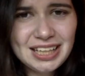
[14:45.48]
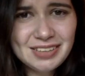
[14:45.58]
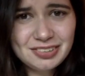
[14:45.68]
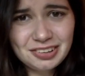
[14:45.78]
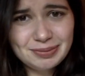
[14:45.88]

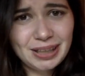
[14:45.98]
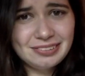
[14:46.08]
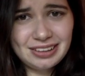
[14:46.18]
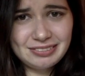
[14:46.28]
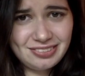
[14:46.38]
even though they probably
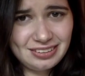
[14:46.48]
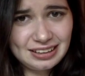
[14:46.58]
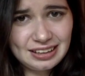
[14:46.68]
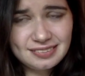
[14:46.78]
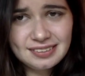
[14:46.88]
will never see
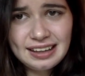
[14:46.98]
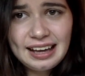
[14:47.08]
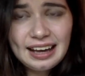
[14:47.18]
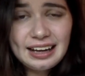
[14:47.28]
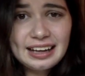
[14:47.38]
this.
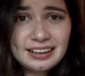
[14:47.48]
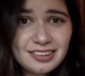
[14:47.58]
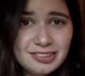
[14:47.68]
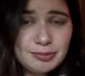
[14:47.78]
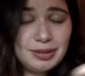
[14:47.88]
I
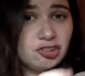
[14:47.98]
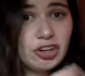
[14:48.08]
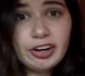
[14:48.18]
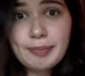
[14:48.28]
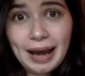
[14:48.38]
got to meet
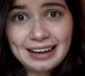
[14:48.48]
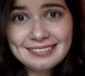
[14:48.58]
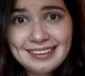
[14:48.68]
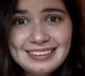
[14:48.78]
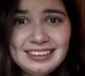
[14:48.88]
Jared
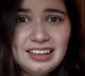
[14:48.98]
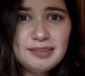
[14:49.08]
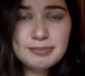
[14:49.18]
Padalecki,